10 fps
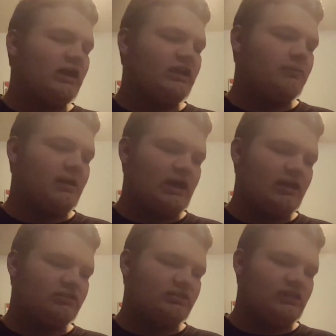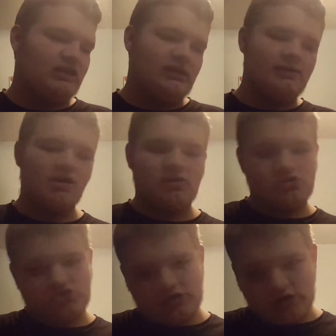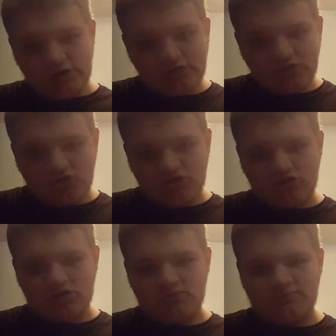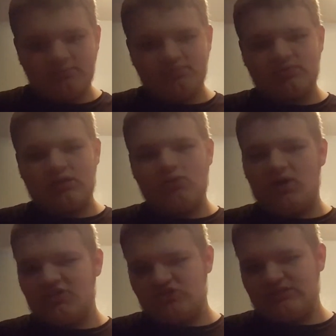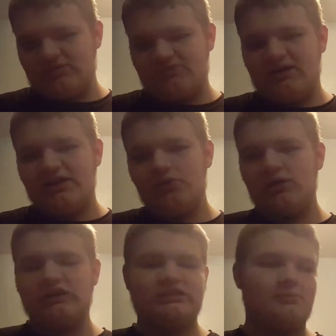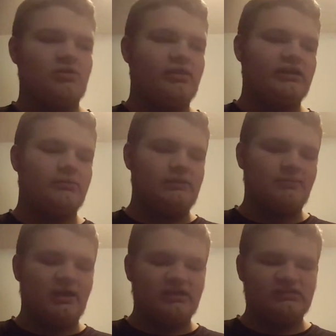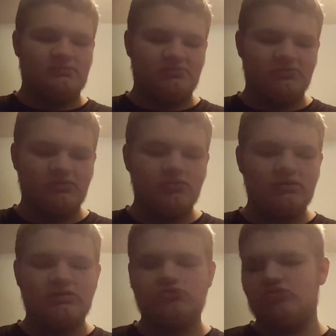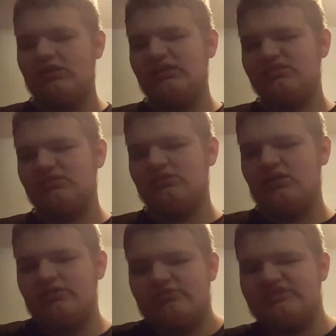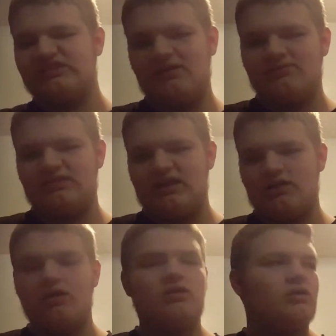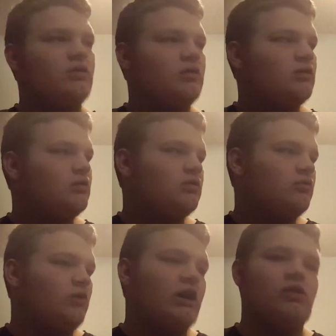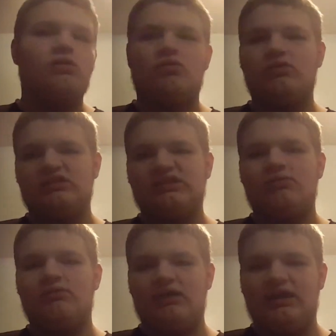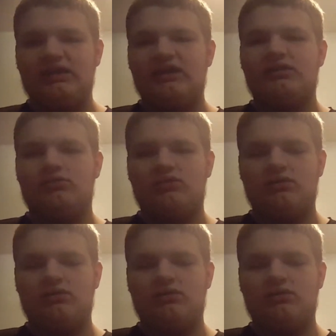I am at the church watching the fireworks. I'm probably going to be buying some food, drinks, and other stuff there. Well, we'll see what I get.